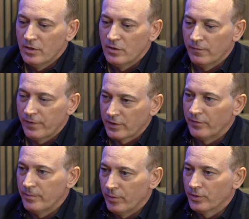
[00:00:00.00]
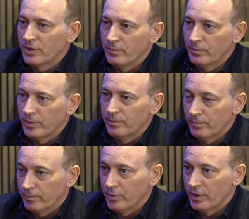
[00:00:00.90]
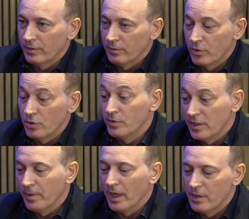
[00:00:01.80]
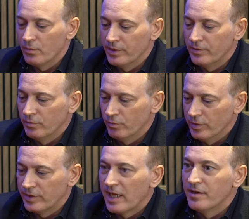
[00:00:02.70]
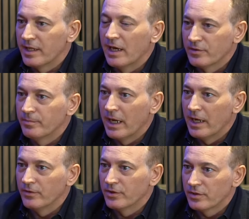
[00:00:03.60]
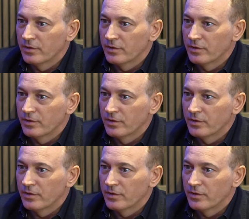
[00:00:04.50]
you effectively bought it with £10,000